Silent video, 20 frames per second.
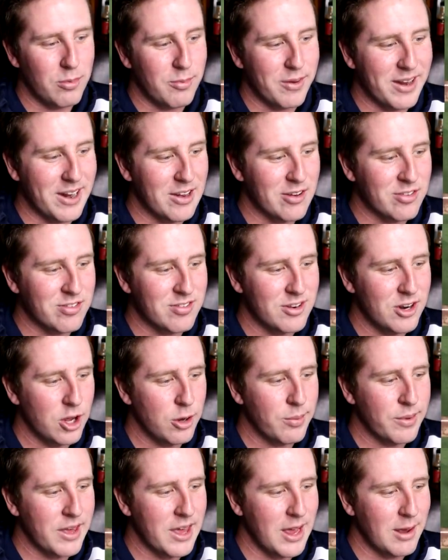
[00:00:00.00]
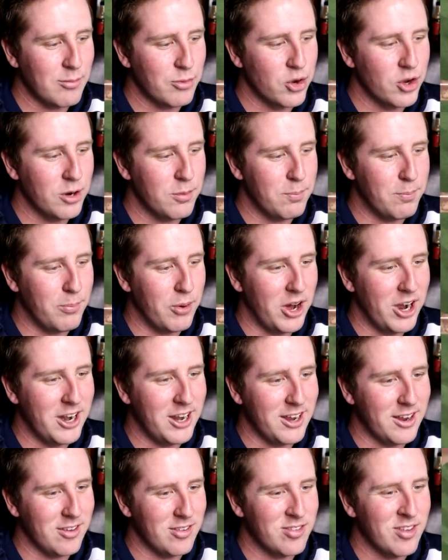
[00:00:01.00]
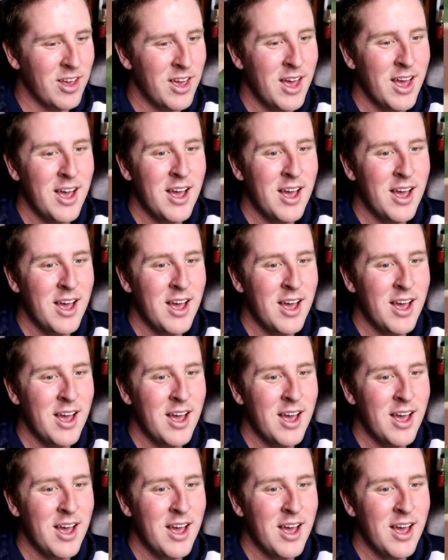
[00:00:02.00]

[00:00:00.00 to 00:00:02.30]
and Miguel Sano became good buddies